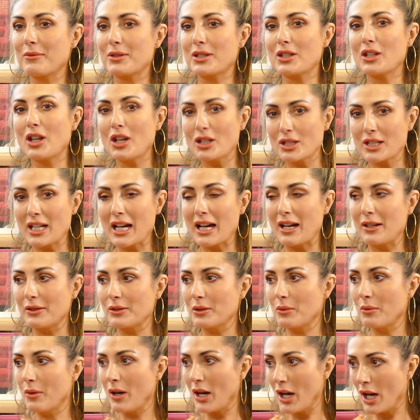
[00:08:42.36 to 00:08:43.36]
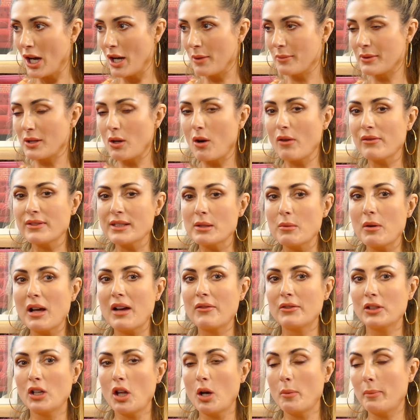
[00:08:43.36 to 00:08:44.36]
was locked down, you were at home, so obviously we'll
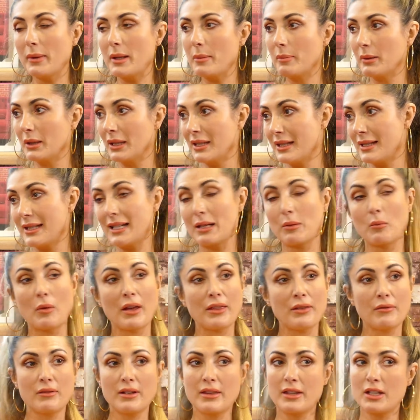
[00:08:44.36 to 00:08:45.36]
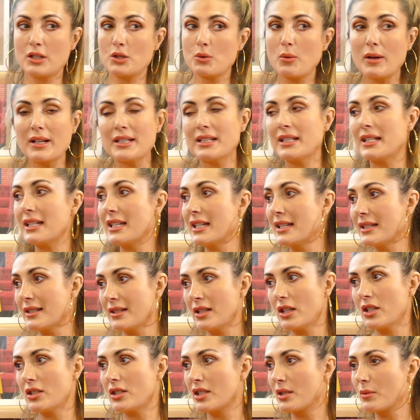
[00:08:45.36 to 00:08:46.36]
have a lot of people listening, whether in their 20s,
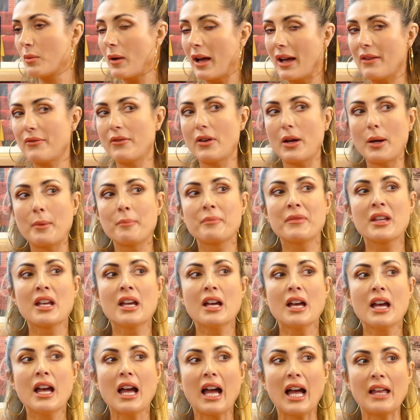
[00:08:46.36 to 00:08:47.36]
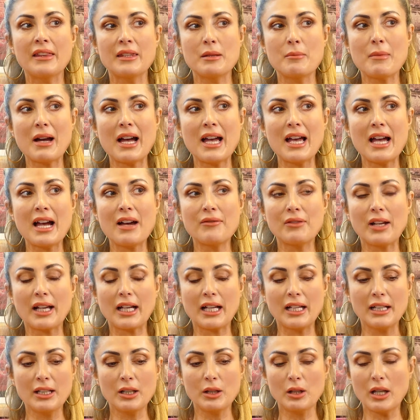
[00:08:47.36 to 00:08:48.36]
30s, whatever, and they might have
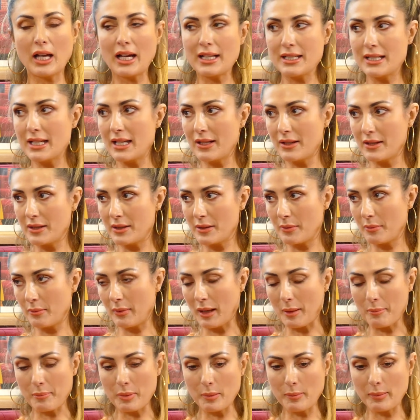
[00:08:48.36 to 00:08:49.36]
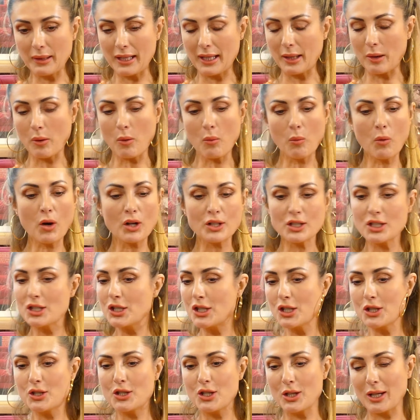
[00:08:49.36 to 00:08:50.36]
like a little idea that's like bubbling. What
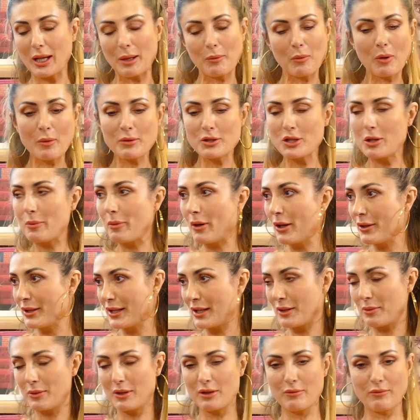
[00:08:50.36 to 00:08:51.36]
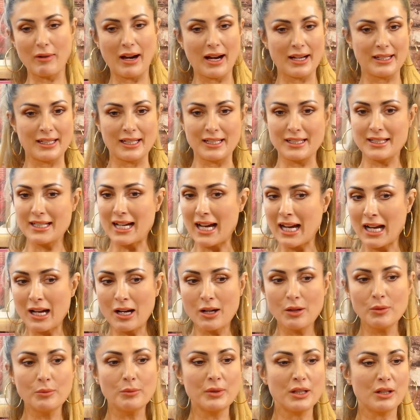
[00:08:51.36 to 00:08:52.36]
did you do? Like, what was your process? Were you writing it
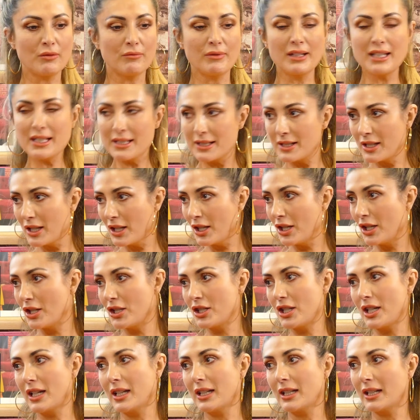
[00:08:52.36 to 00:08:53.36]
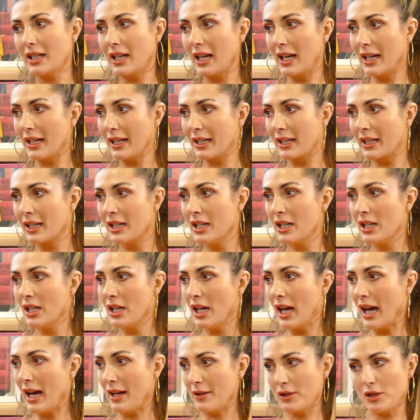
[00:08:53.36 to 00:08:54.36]
down? Were you researching? Like,
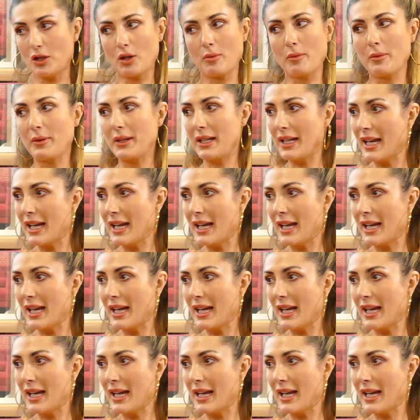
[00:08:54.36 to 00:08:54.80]
how did you come up with the